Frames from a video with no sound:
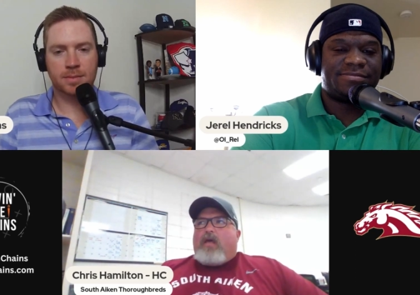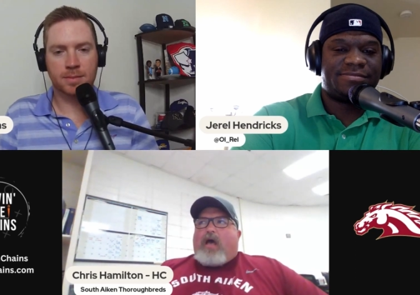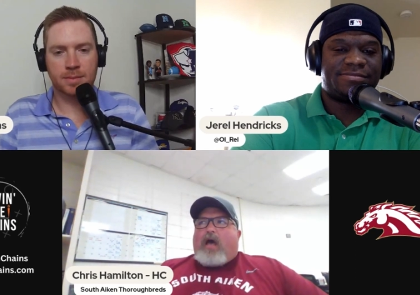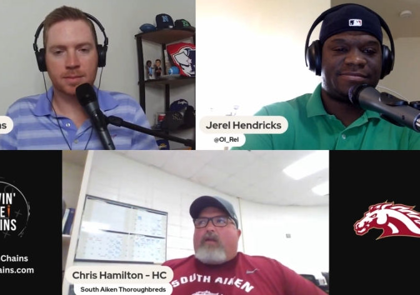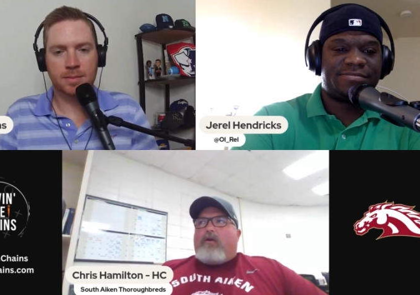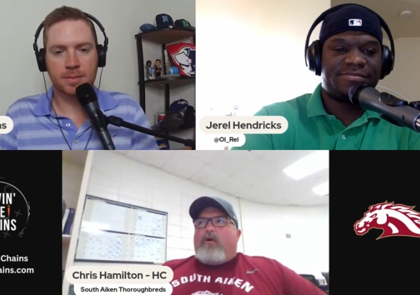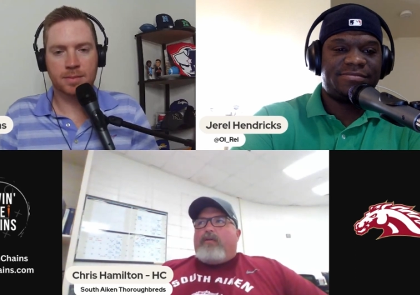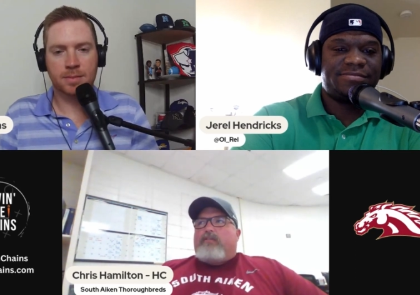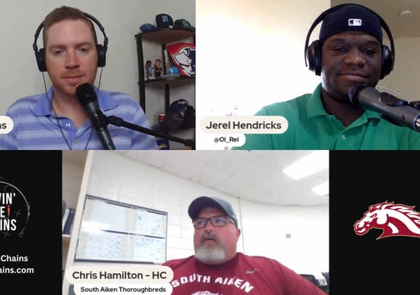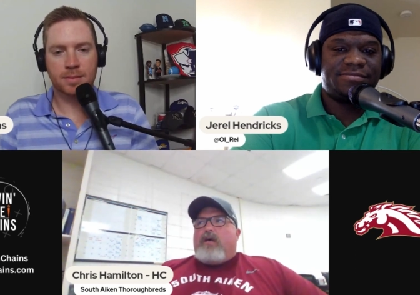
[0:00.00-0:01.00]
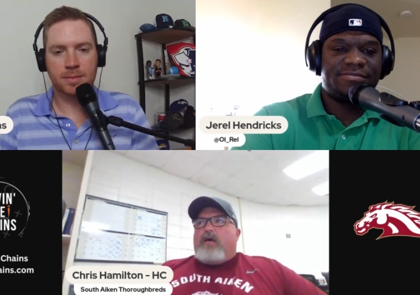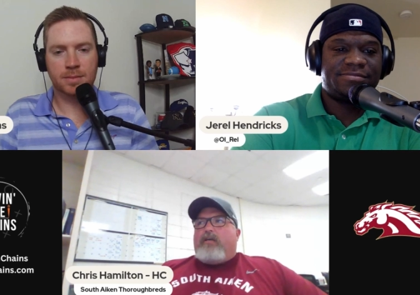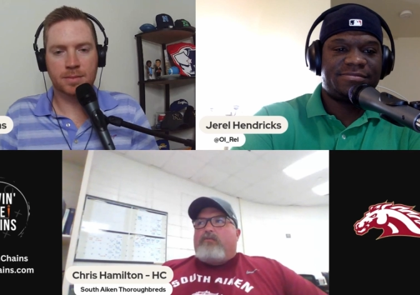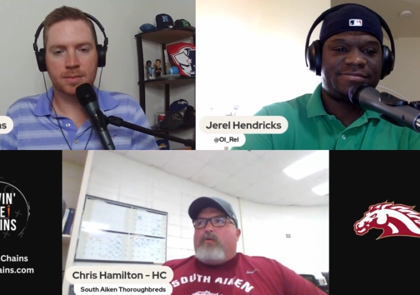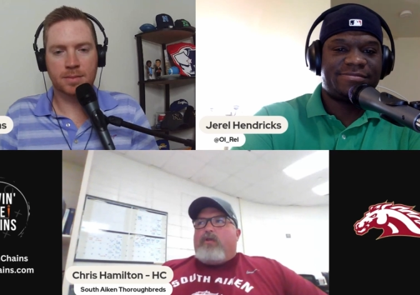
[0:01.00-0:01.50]
Speaker 1: I don't know. It's uh
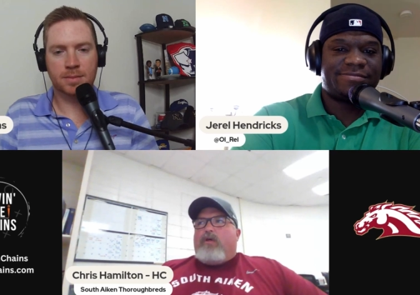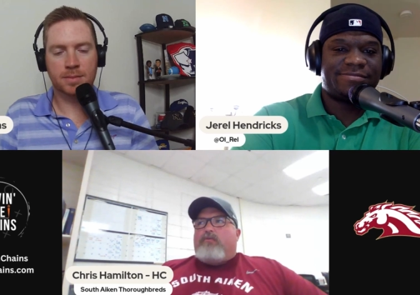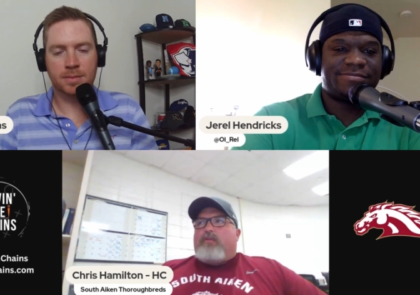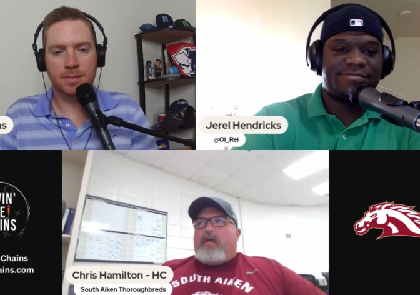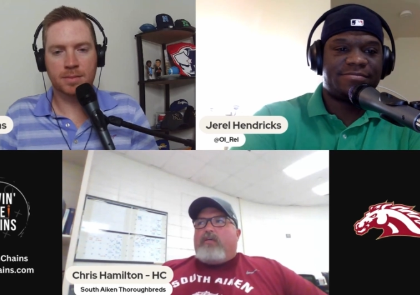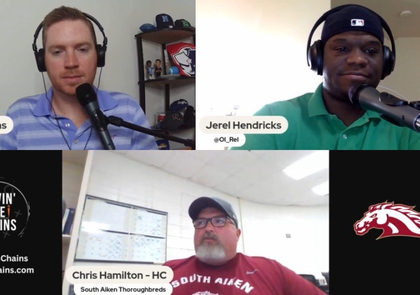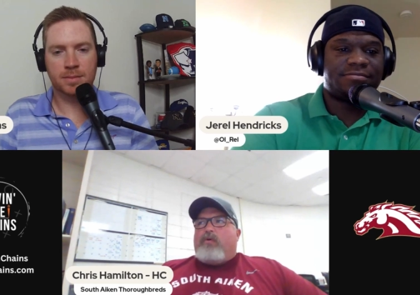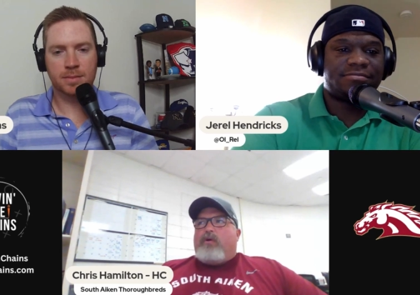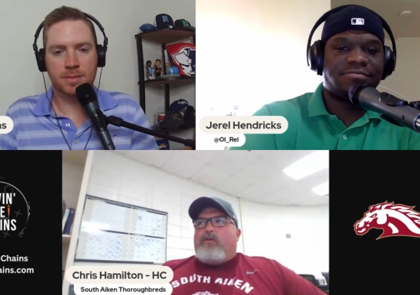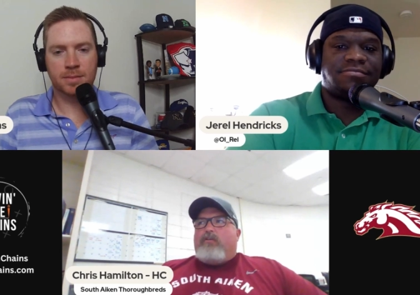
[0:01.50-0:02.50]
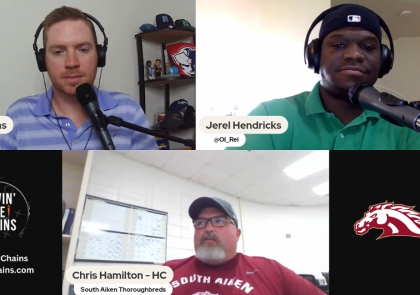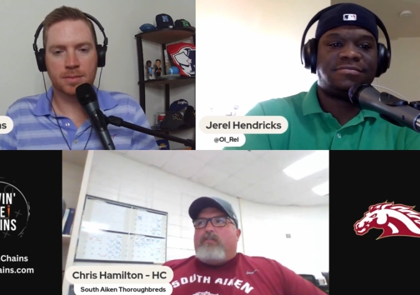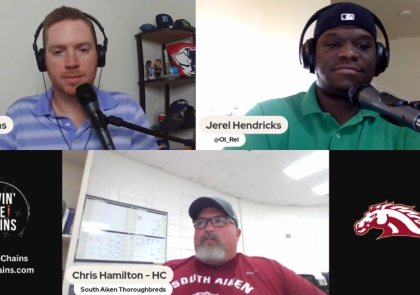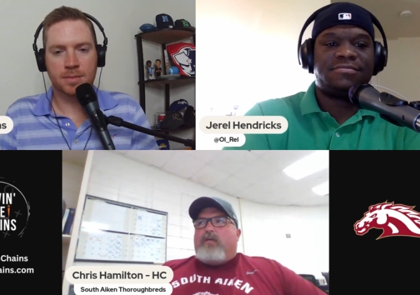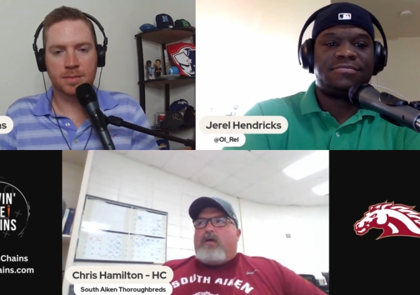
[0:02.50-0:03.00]
it's one of those things where you
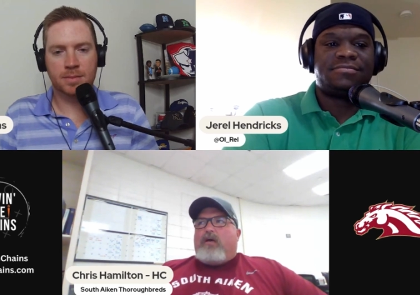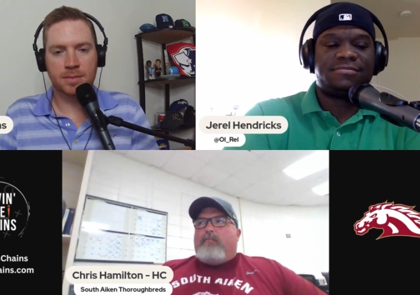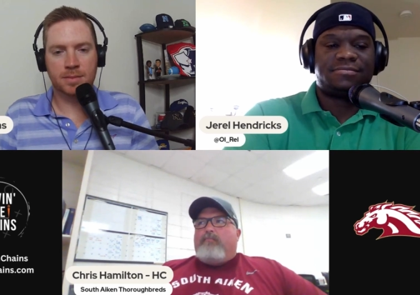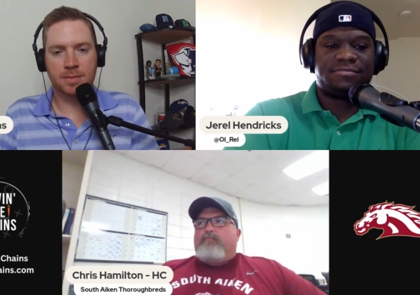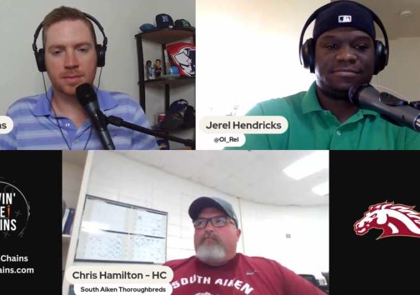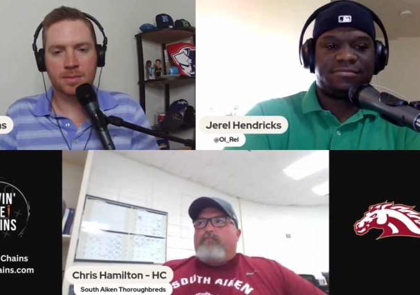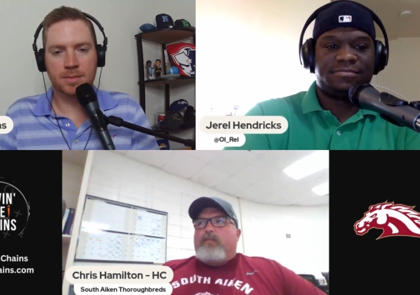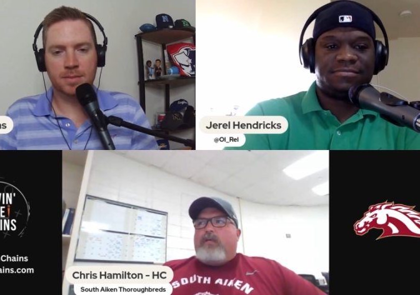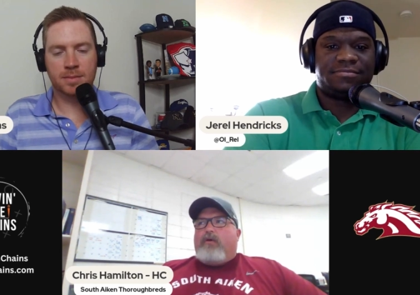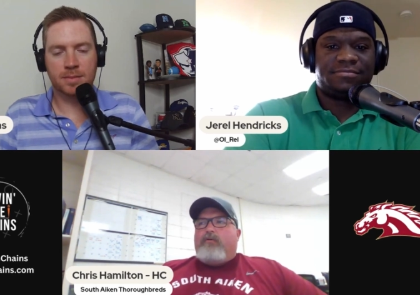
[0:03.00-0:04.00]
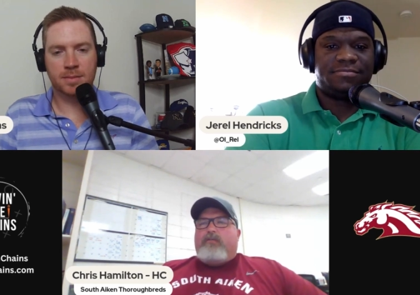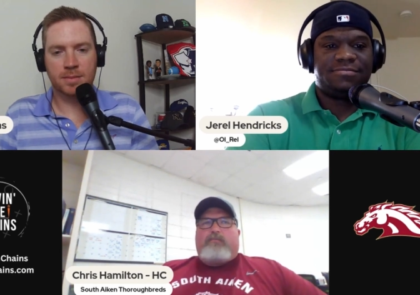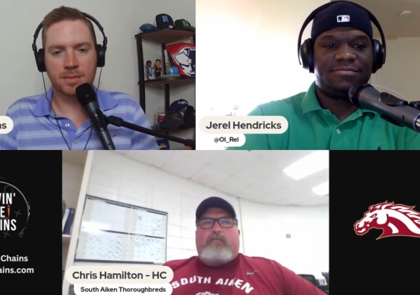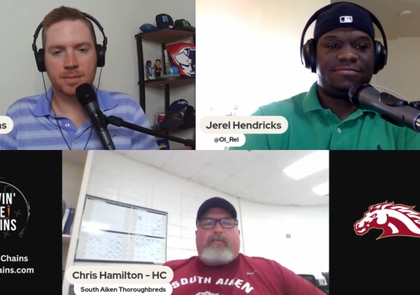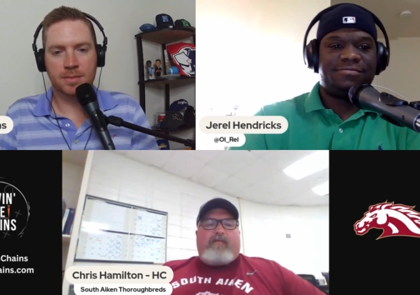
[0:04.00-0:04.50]
just, um, you know, you
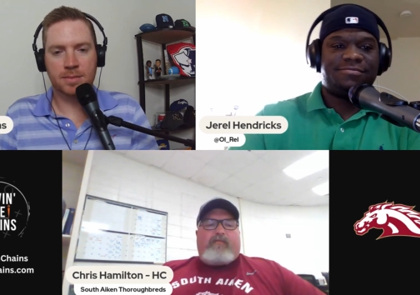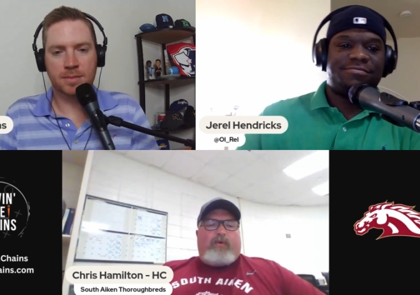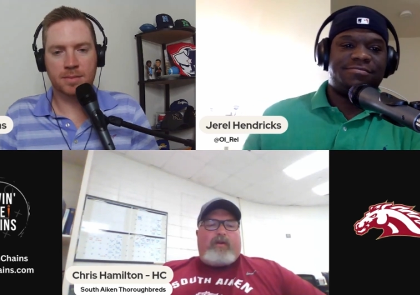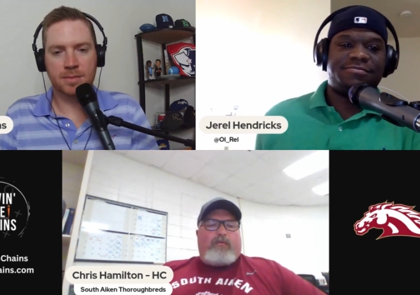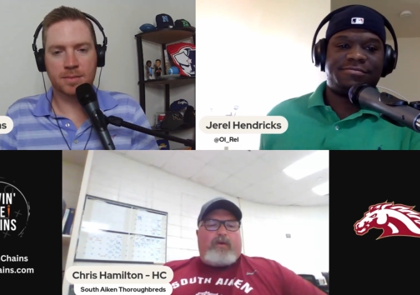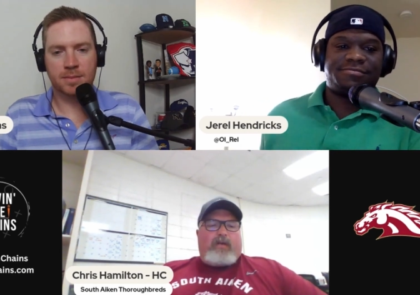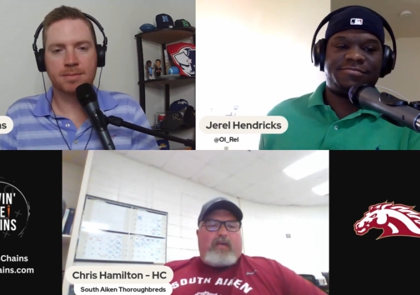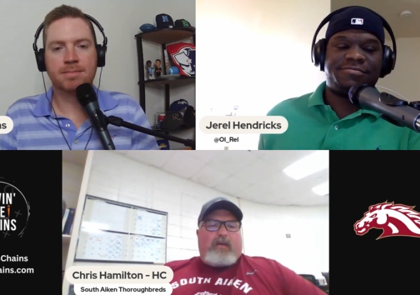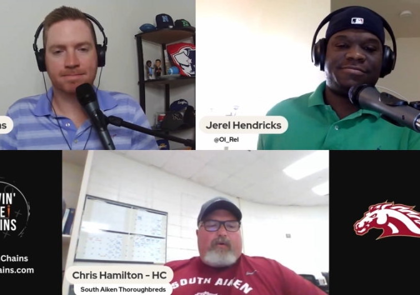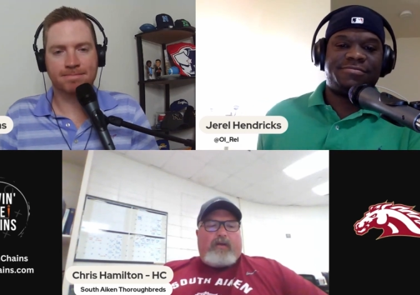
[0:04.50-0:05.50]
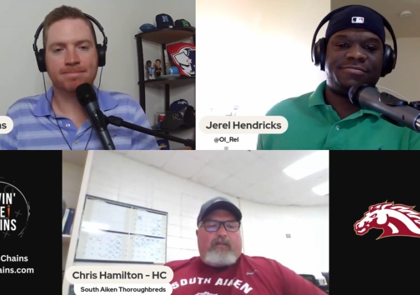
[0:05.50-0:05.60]
just prepare for week to week anyway.